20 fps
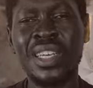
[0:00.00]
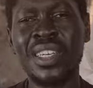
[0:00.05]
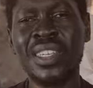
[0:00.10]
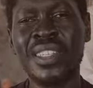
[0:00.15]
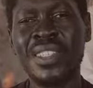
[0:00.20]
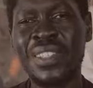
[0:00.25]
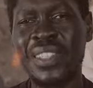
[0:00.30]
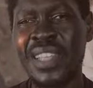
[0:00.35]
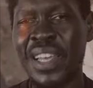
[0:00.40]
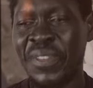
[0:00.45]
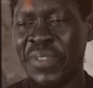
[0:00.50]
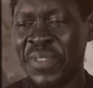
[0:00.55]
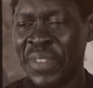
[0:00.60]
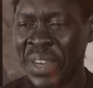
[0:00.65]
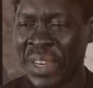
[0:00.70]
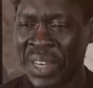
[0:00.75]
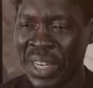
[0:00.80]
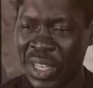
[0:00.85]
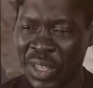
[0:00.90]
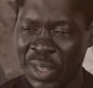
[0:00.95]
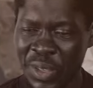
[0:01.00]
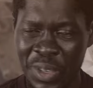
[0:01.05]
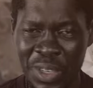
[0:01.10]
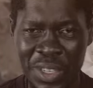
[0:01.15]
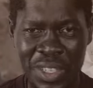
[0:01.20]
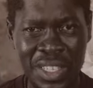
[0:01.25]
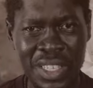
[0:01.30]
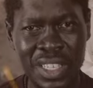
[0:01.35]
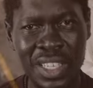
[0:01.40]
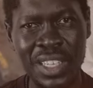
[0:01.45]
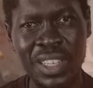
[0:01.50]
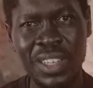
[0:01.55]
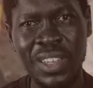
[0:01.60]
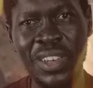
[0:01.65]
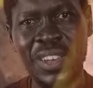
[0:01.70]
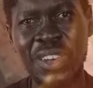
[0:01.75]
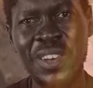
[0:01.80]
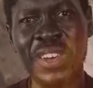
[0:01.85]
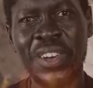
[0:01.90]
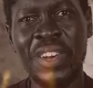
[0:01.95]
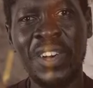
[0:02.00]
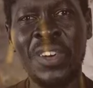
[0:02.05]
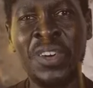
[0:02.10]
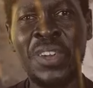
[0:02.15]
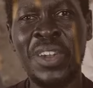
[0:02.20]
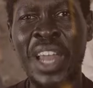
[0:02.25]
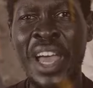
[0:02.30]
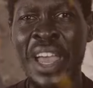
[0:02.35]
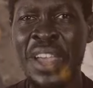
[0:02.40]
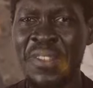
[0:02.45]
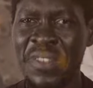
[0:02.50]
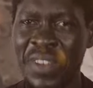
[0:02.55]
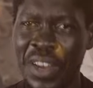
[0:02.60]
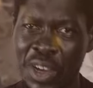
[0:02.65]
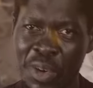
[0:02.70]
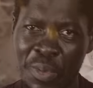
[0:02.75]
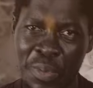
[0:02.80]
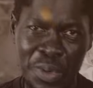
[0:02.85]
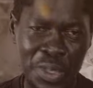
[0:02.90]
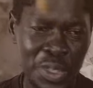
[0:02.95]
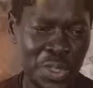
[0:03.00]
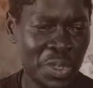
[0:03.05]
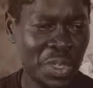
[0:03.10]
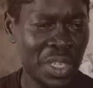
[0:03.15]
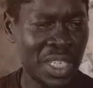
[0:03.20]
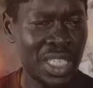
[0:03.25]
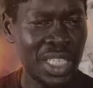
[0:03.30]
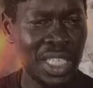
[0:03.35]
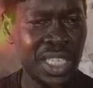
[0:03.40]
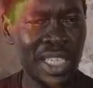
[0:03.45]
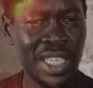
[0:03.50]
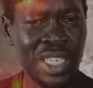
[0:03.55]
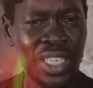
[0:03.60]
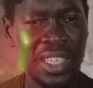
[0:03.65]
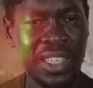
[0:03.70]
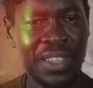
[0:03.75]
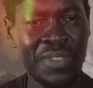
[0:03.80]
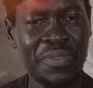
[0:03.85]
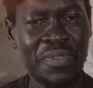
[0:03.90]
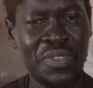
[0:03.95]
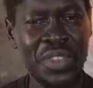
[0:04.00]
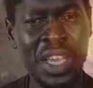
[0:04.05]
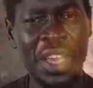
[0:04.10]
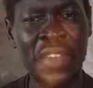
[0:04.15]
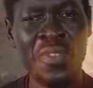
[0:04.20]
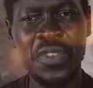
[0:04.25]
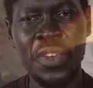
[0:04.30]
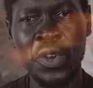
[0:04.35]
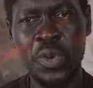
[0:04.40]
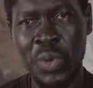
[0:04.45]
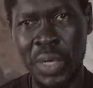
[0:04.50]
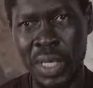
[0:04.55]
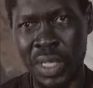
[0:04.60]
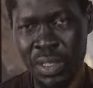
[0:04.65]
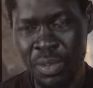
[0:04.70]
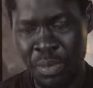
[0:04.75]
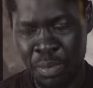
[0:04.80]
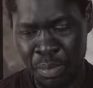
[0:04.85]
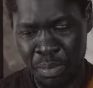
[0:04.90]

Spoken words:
it's a very good or lively opportunity, if you will.